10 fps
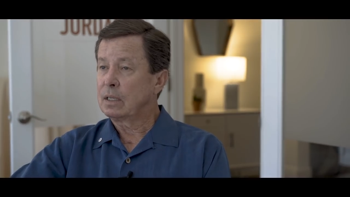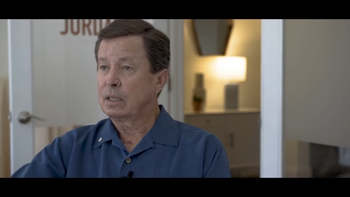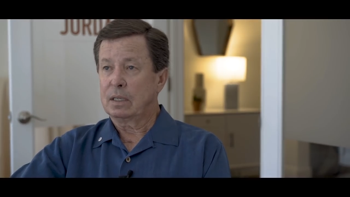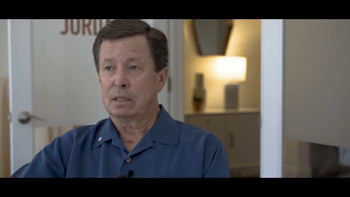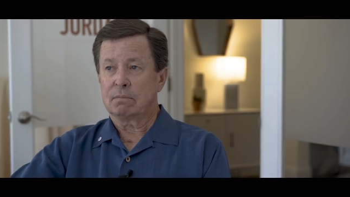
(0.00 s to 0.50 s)

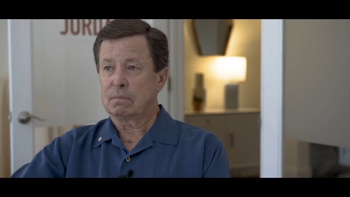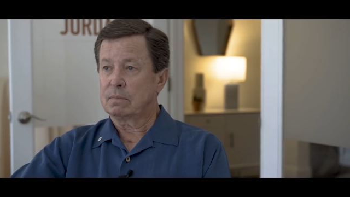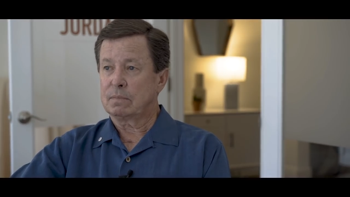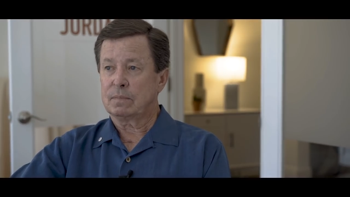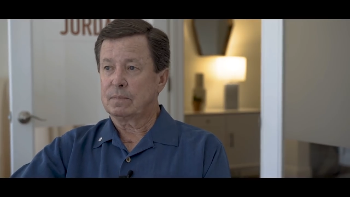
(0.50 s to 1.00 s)

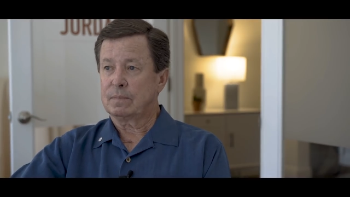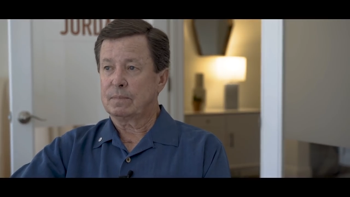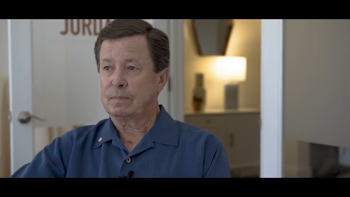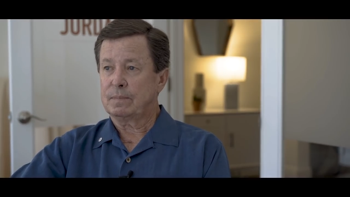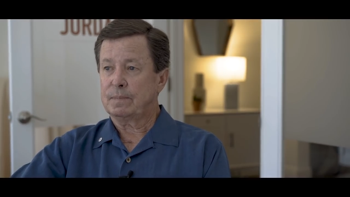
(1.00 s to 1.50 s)

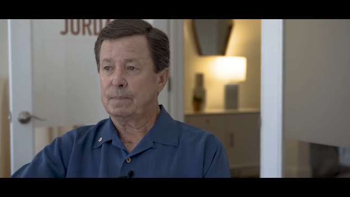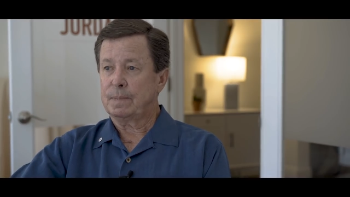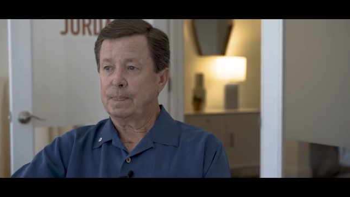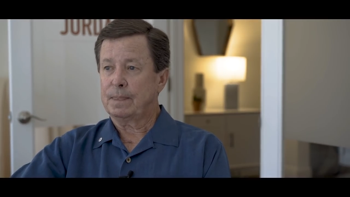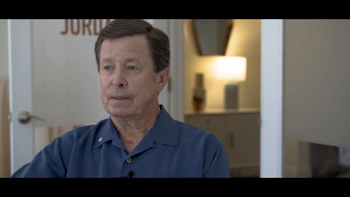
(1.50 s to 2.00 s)

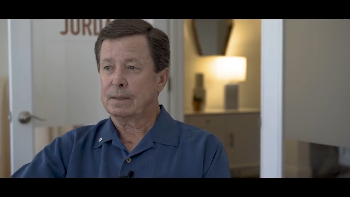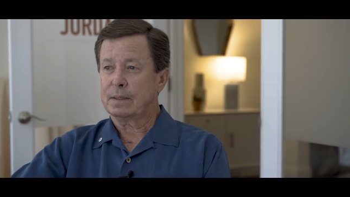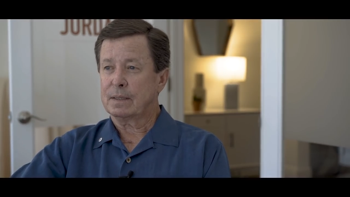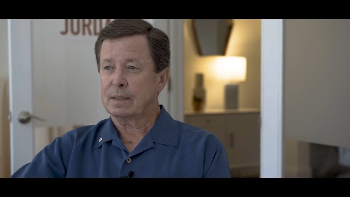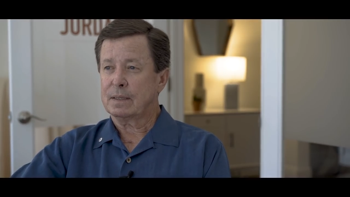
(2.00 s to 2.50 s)

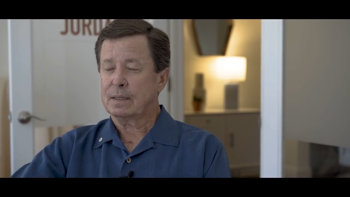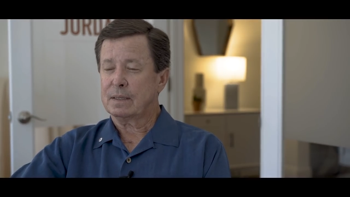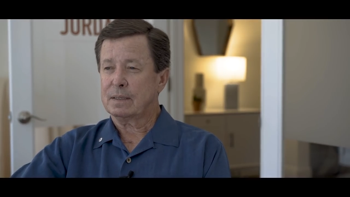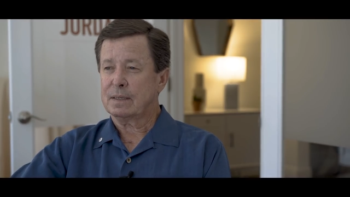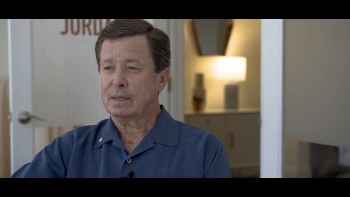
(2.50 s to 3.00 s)

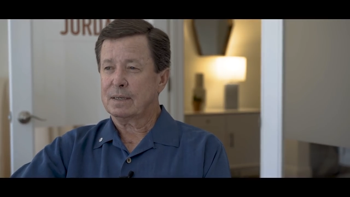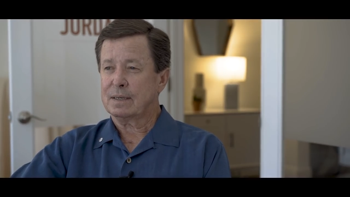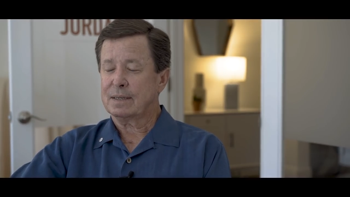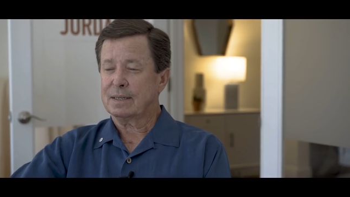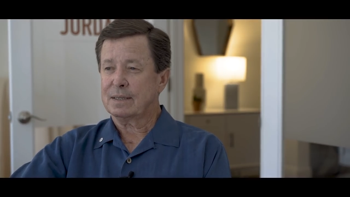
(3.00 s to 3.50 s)

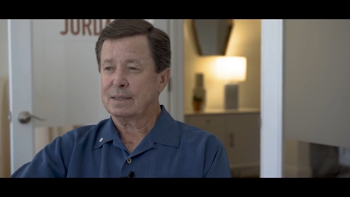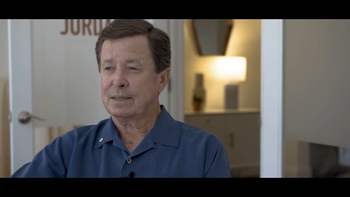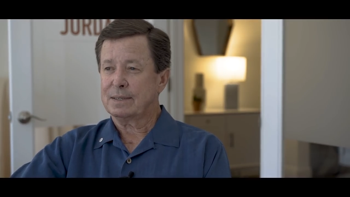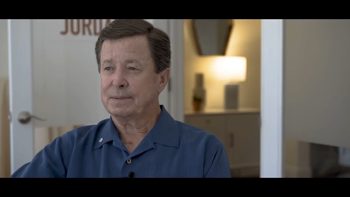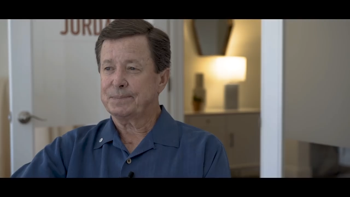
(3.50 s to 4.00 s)

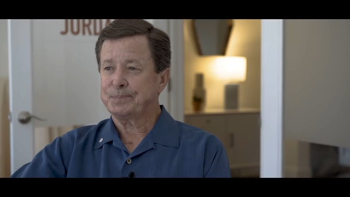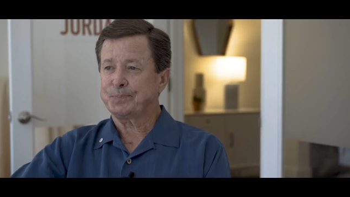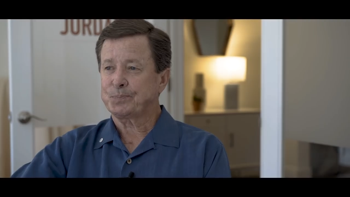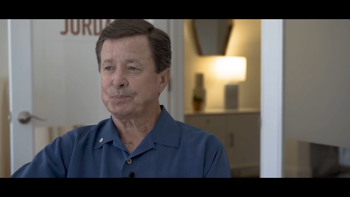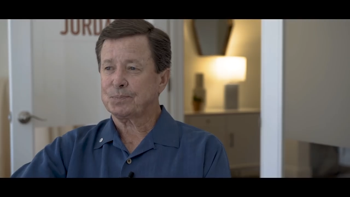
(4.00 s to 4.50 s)

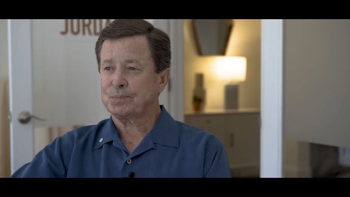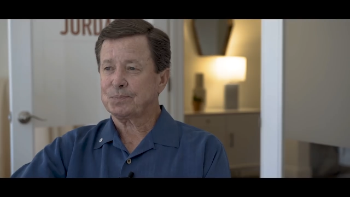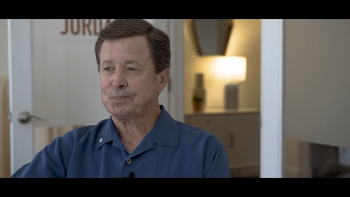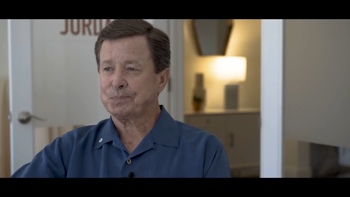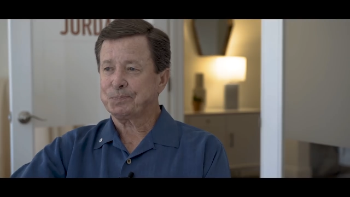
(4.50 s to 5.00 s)

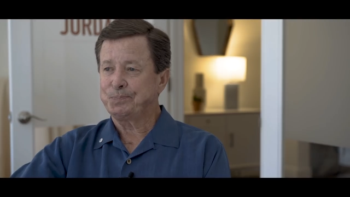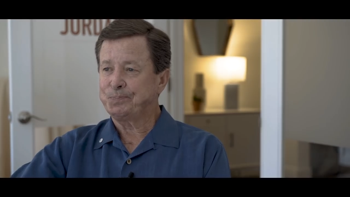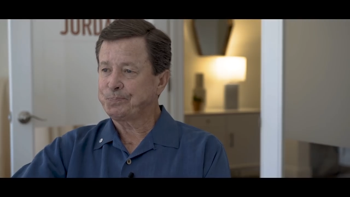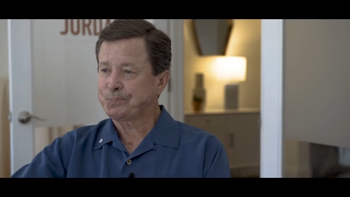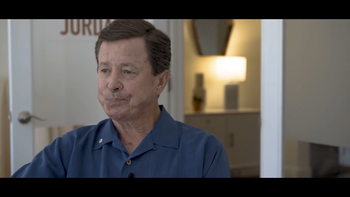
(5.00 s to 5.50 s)

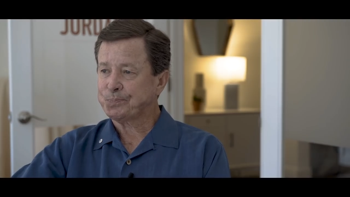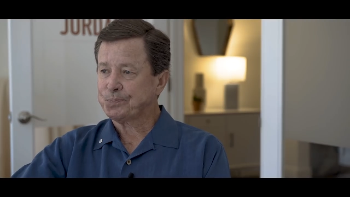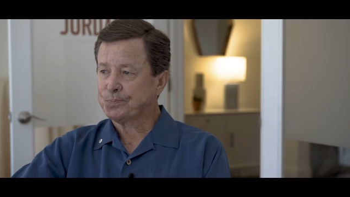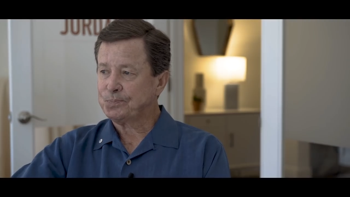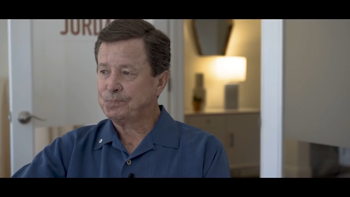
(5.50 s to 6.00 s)

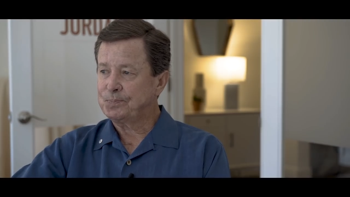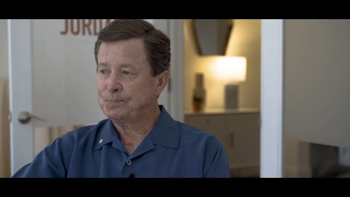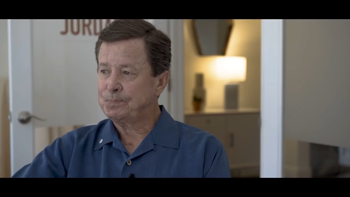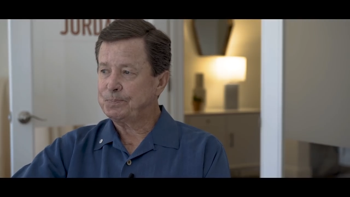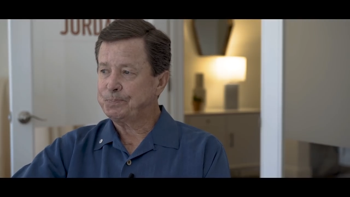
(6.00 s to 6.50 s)

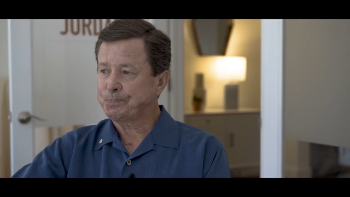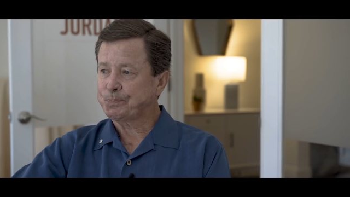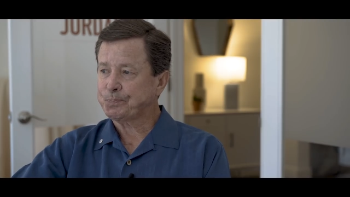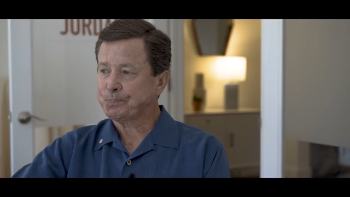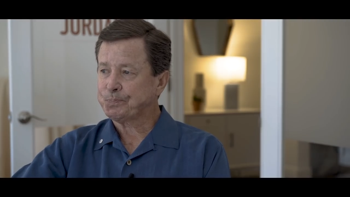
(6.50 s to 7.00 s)

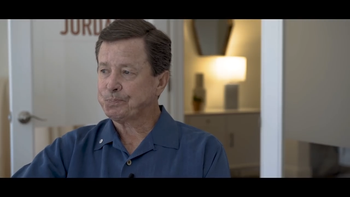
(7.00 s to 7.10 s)
Nobody speaks.